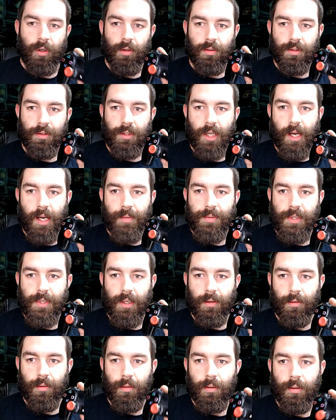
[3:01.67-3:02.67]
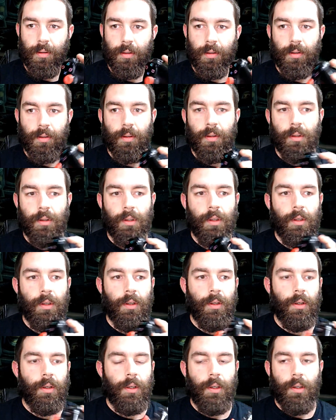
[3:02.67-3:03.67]
stops either.
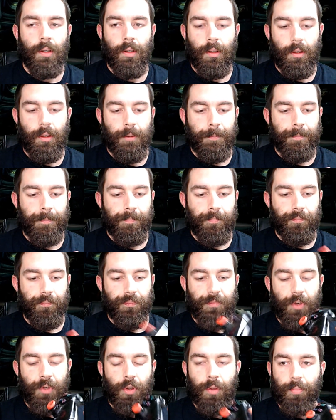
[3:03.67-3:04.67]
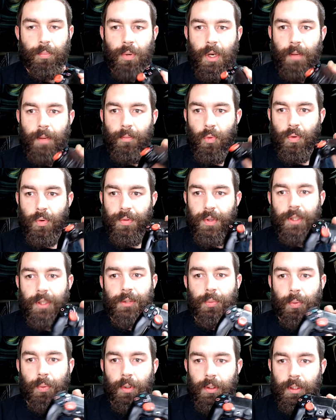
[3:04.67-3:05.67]
The only problem with this
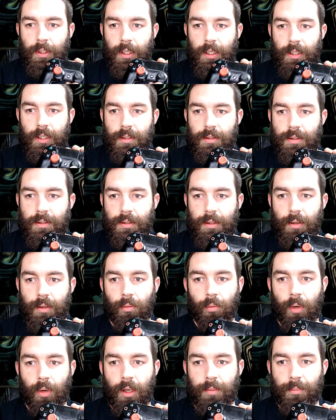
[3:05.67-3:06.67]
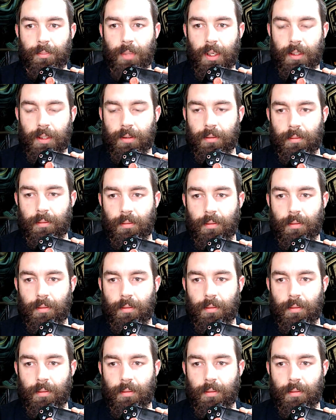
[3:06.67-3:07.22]
one is the run button.